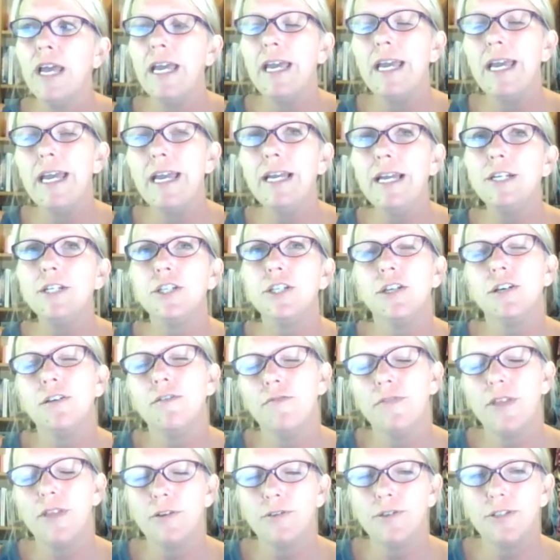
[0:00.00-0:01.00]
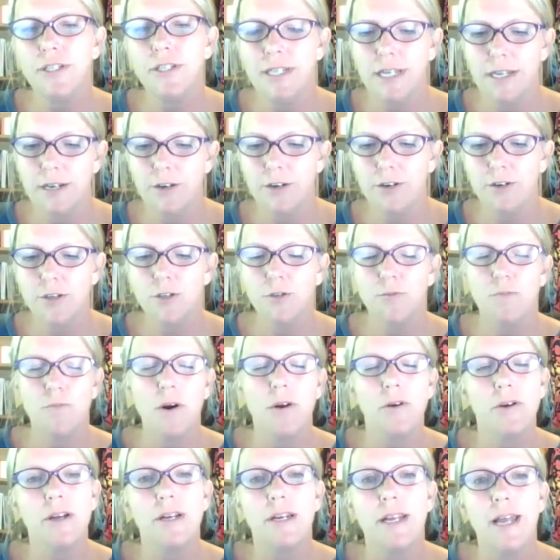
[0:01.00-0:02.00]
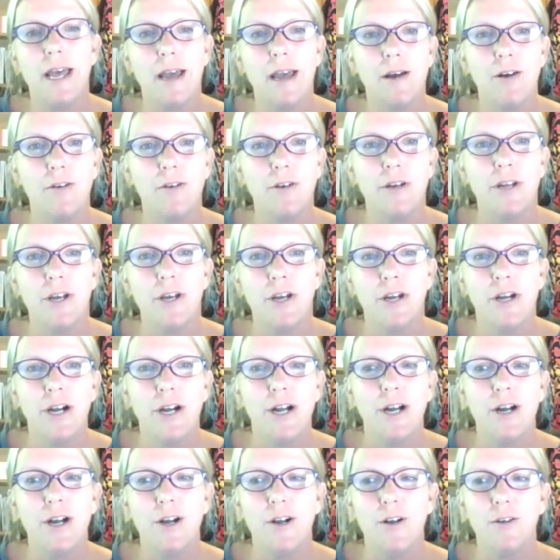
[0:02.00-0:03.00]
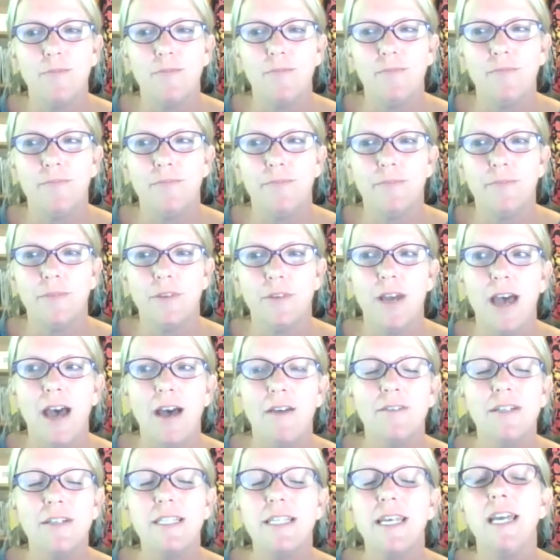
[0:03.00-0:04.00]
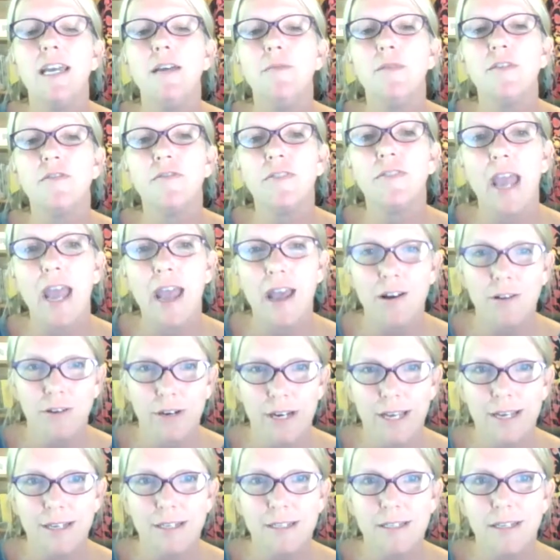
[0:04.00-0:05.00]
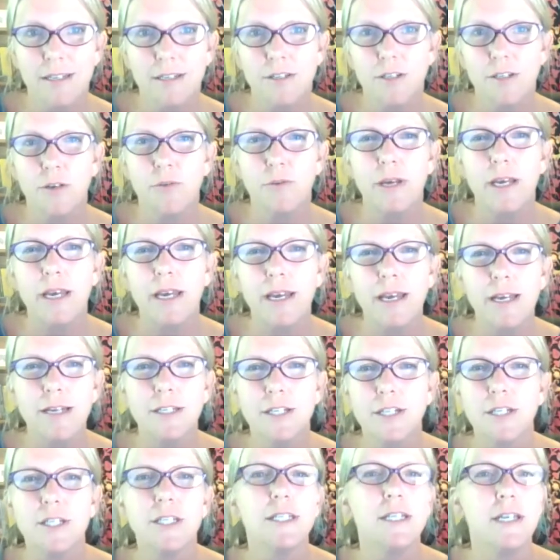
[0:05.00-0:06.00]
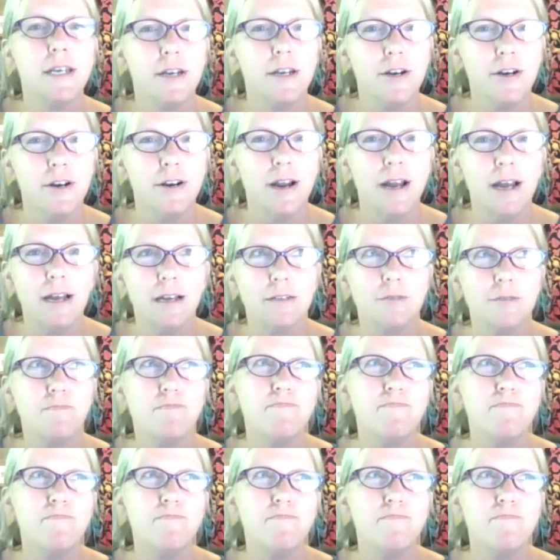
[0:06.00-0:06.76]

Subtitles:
each of those centers are broken down to have a team of counties. So each center has